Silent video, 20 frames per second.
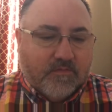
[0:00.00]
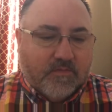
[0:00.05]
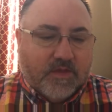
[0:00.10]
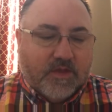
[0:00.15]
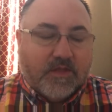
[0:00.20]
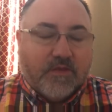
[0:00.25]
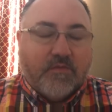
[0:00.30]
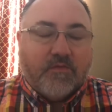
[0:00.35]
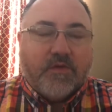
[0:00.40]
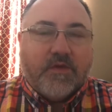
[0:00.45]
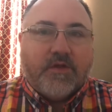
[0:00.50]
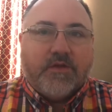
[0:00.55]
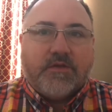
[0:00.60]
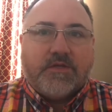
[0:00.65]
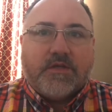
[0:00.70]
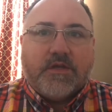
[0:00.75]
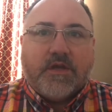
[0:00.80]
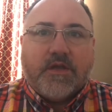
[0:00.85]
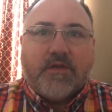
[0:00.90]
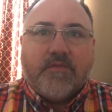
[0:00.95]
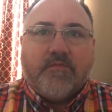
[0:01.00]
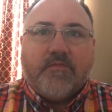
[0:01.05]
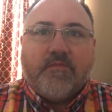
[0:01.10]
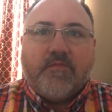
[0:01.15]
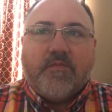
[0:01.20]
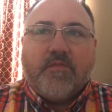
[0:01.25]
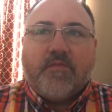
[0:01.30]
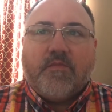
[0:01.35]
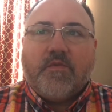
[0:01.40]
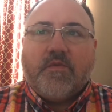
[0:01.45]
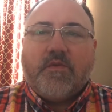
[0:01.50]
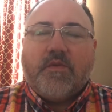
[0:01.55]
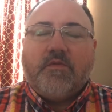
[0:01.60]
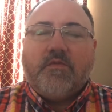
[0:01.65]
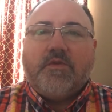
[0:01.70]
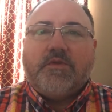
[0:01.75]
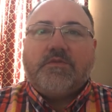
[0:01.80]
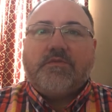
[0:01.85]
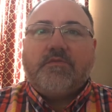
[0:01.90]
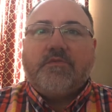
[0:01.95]
In the winter time,
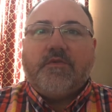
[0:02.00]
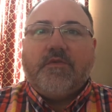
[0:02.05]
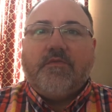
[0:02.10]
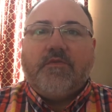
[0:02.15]
we